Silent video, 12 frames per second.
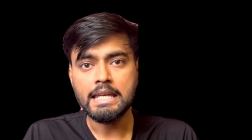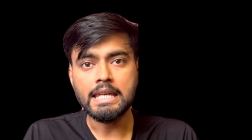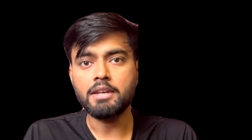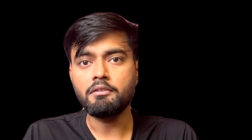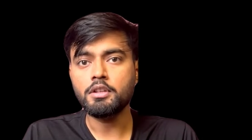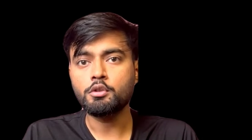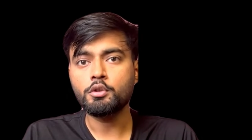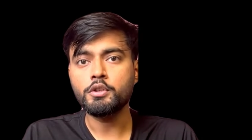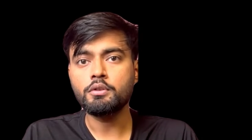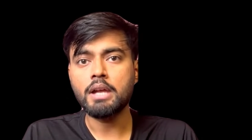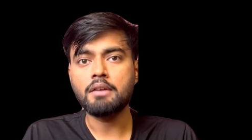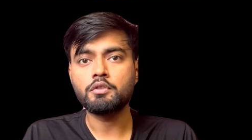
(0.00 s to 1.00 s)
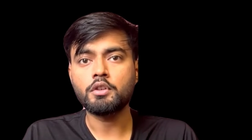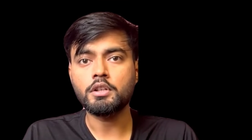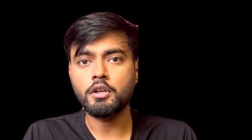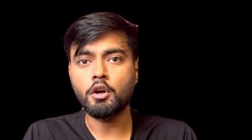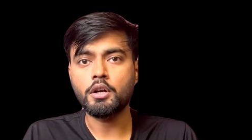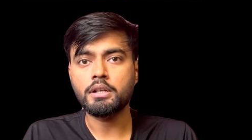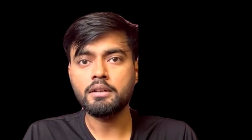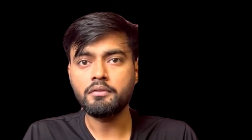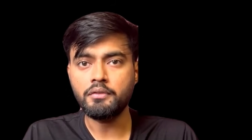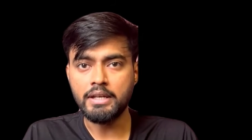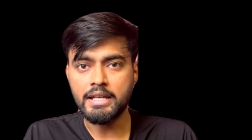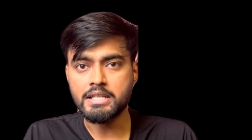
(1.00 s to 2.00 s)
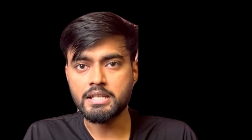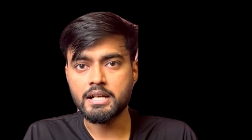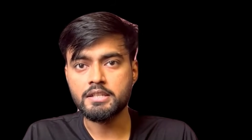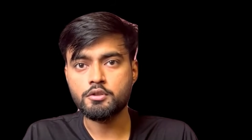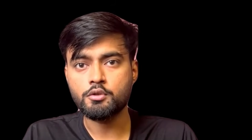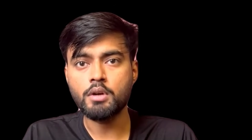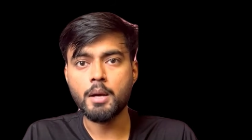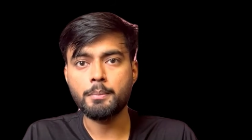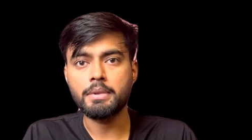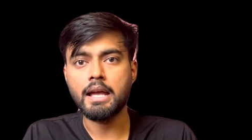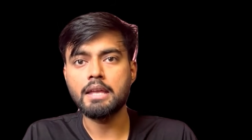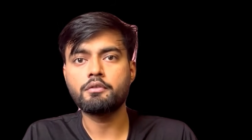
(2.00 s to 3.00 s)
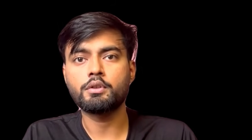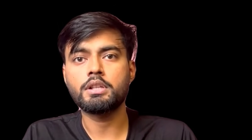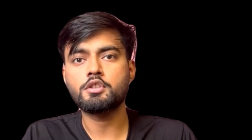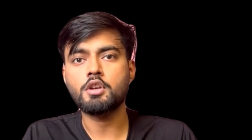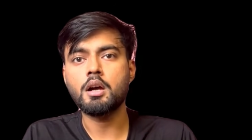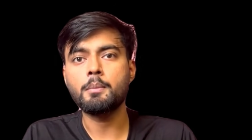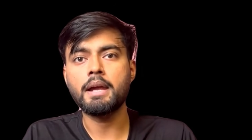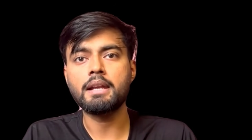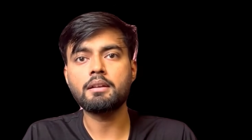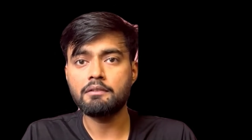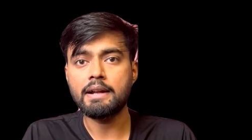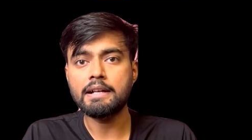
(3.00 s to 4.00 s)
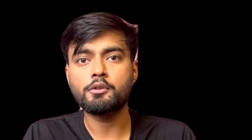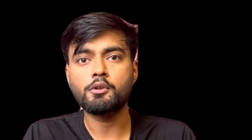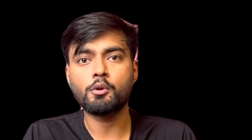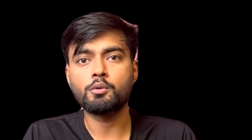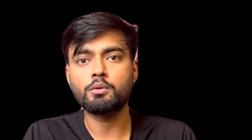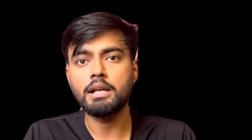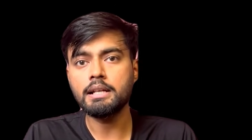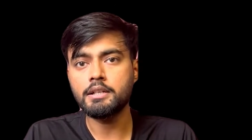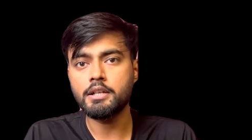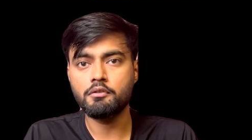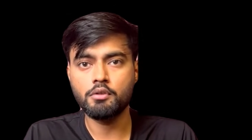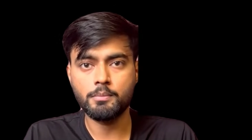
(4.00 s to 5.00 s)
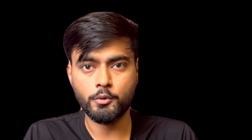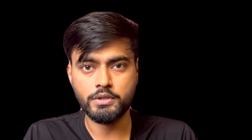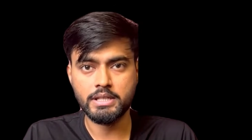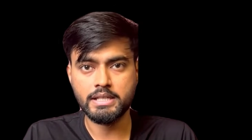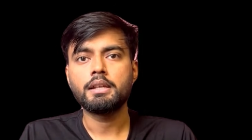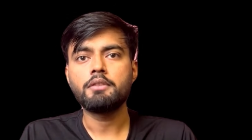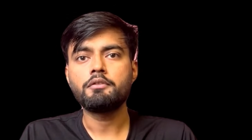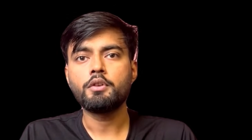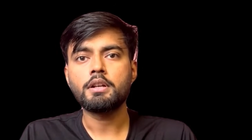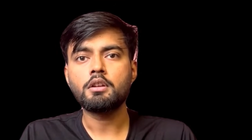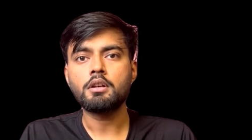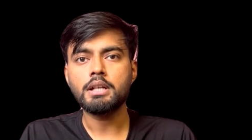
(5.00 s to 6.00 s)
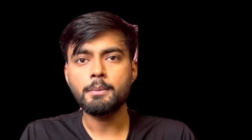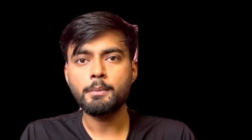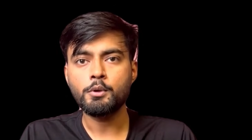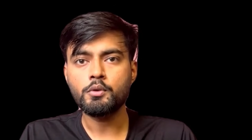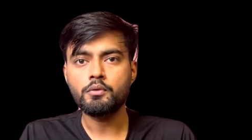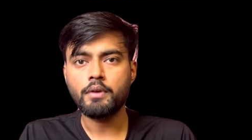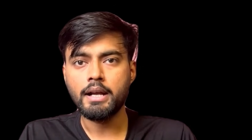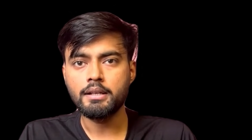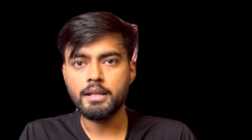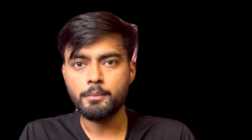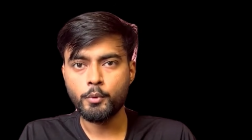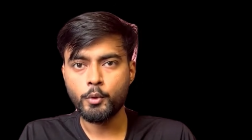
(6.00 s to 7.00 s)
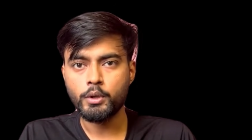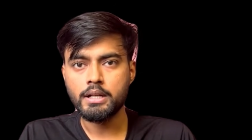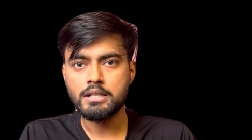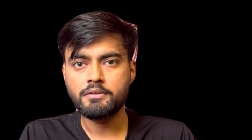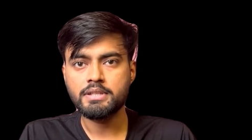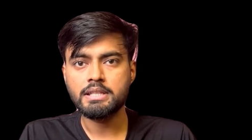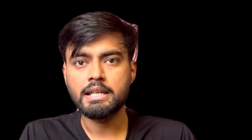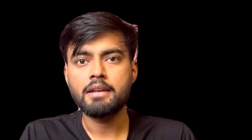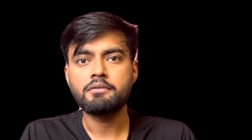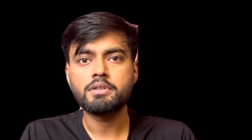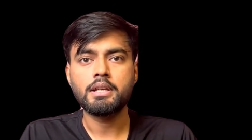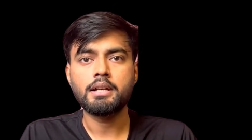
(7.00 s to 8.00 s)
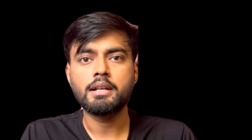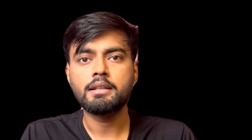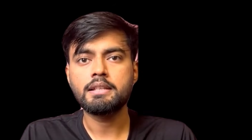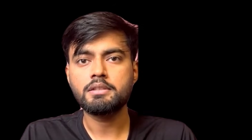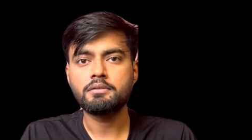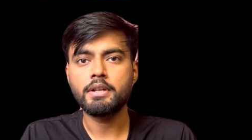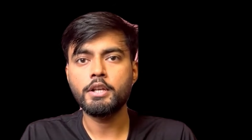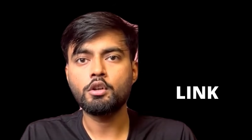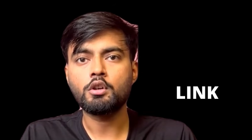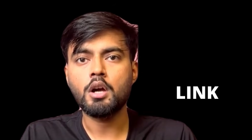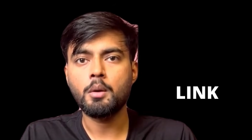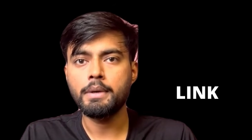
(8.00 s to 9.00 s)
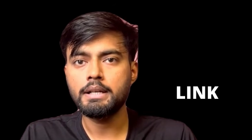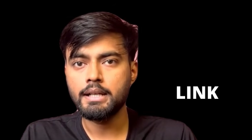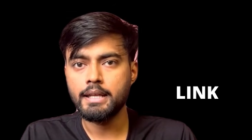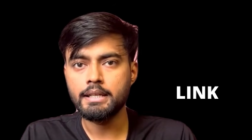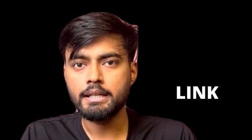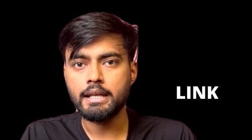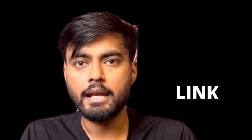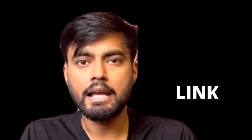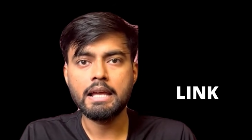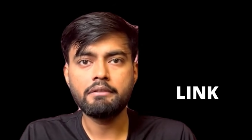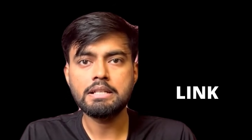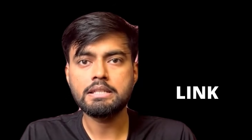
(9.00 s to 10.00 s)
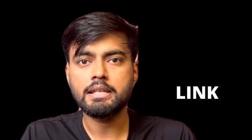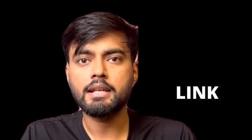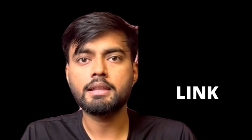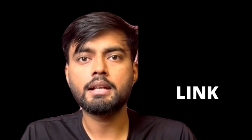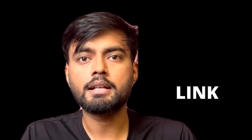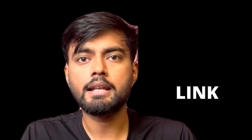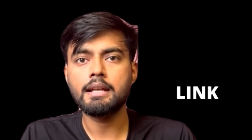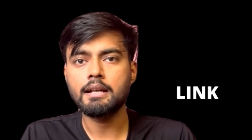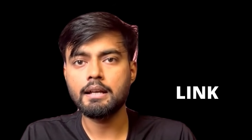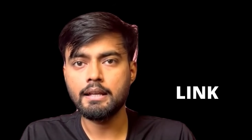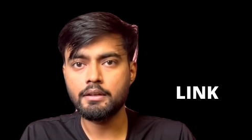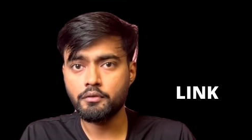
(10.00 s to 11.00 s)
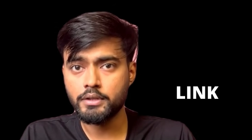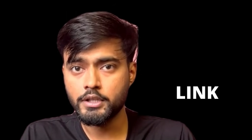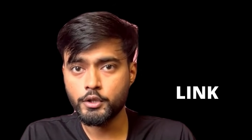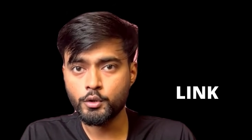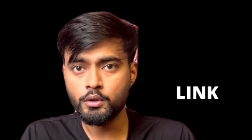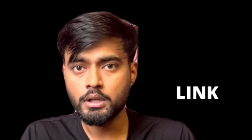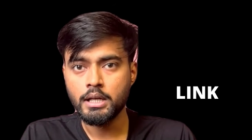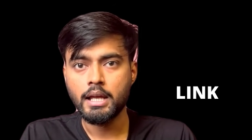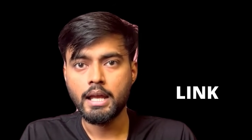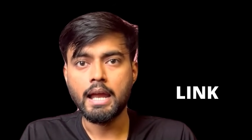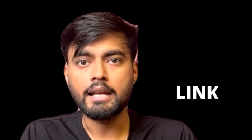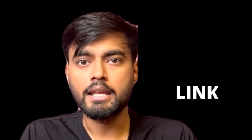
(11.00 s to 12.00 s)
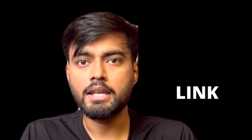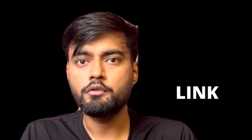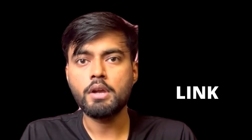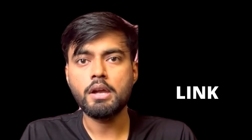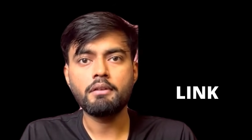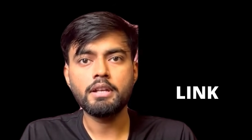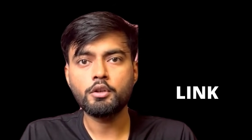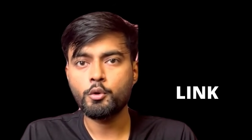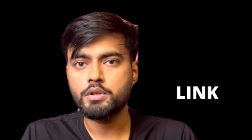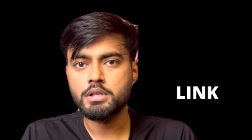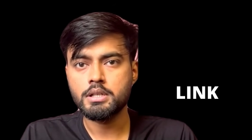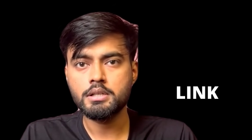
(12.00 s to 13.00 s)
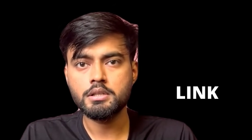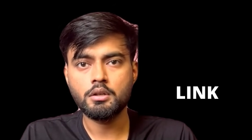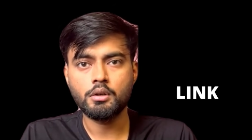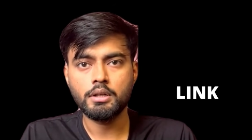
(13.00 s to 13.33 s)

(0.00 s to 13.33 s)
even though you have not got a fair chance to apply for the job and went through the interview process. If you are not able to find the portals which I have shared in this video, comment link and I will share the direct link with you. And if you have any questions or